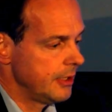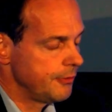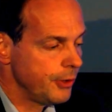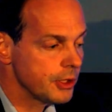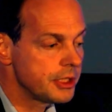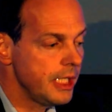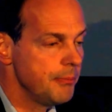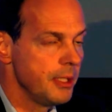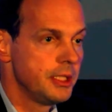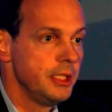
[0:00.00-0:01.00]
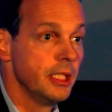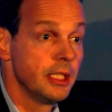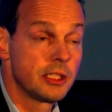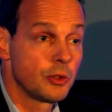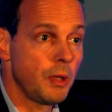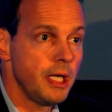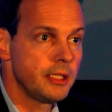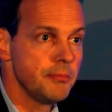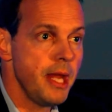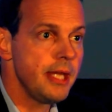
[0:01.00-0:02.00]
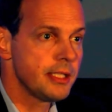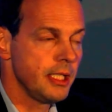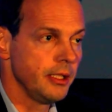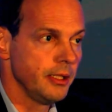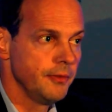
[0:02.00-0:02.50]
first statement here is quite amazing.